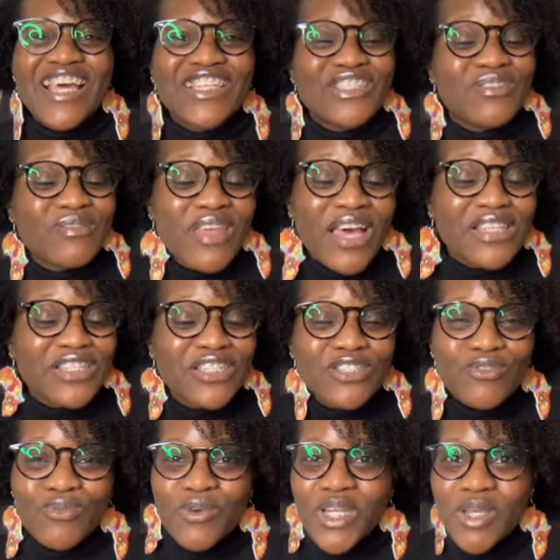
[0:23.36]

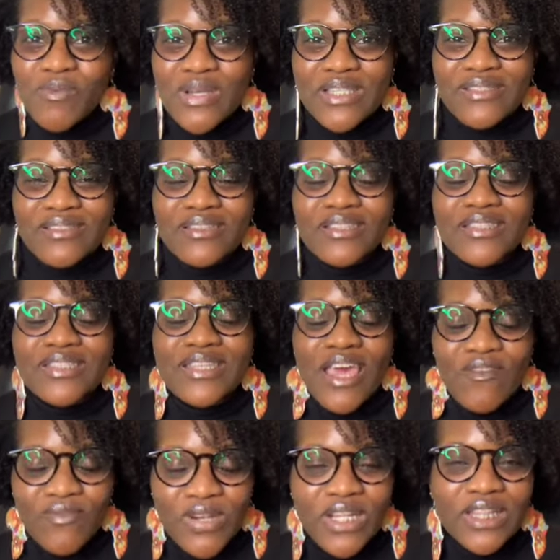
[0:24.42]
2020 was
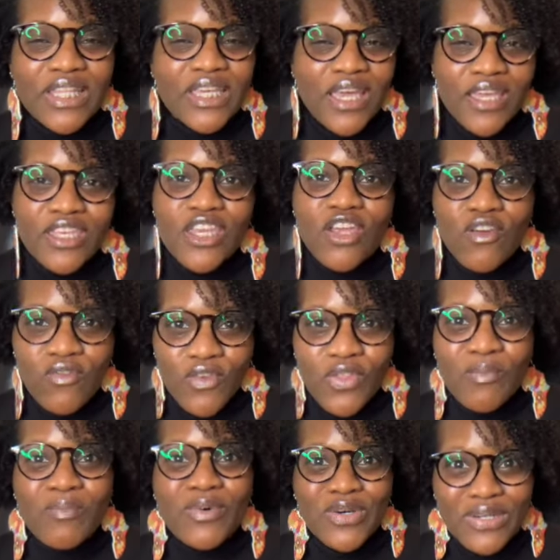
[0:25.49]
definitely a year for the
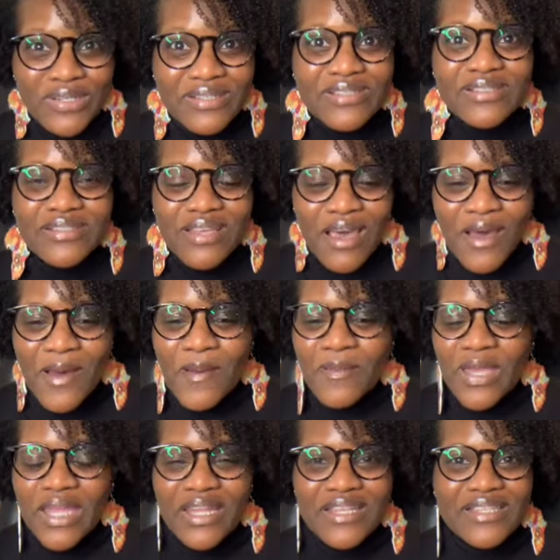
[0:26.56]
books.
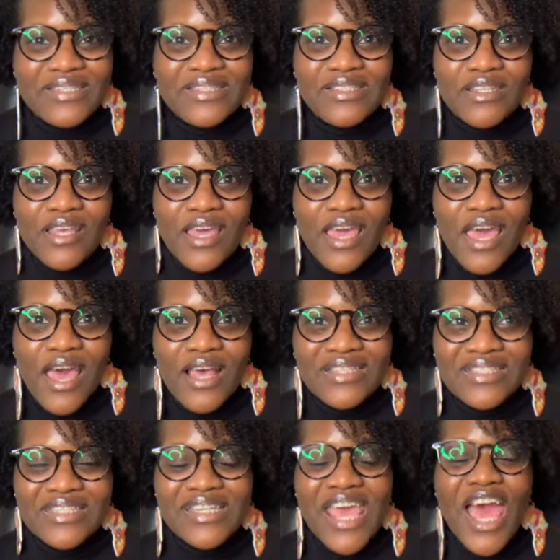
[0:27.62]
It is
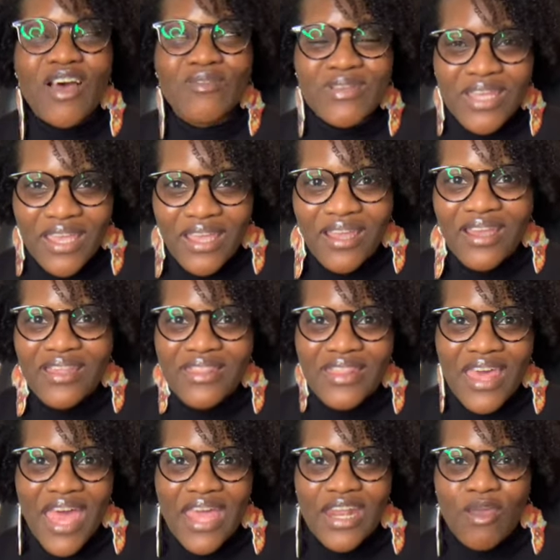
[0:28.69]
astounding
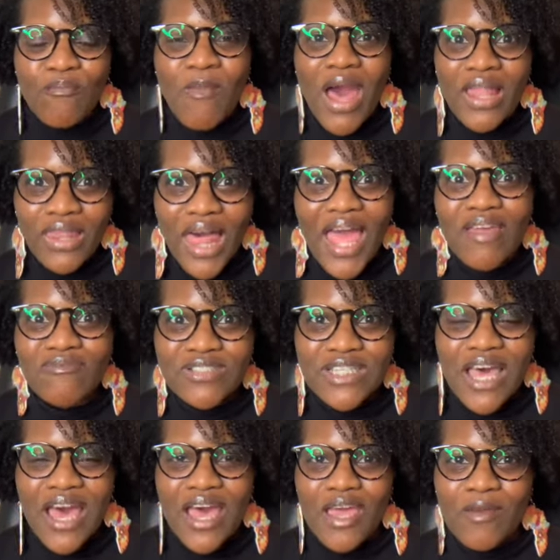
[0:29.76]
that in my
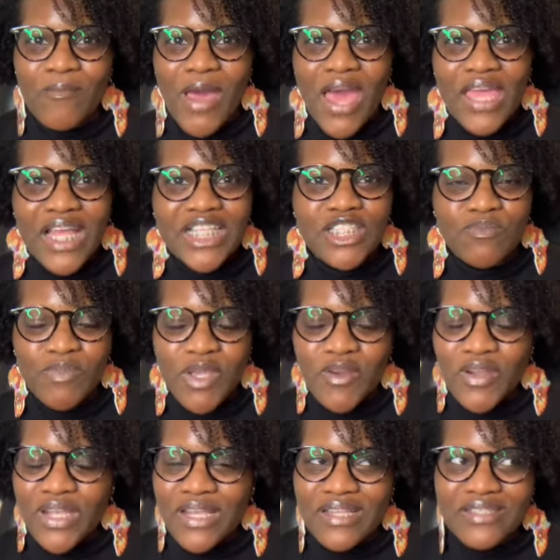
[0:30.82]
lifetime I
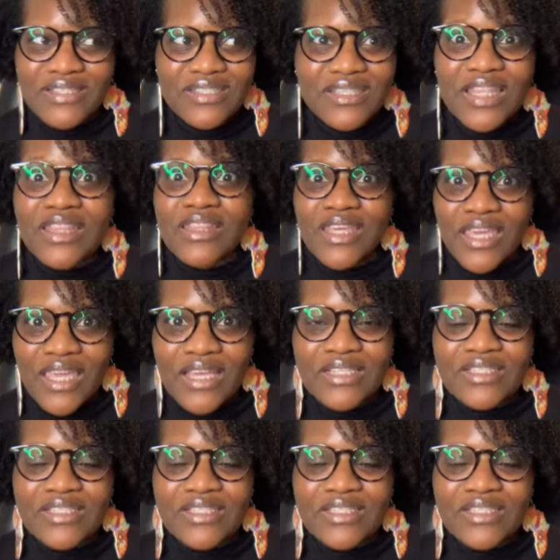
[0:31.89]
experienced the things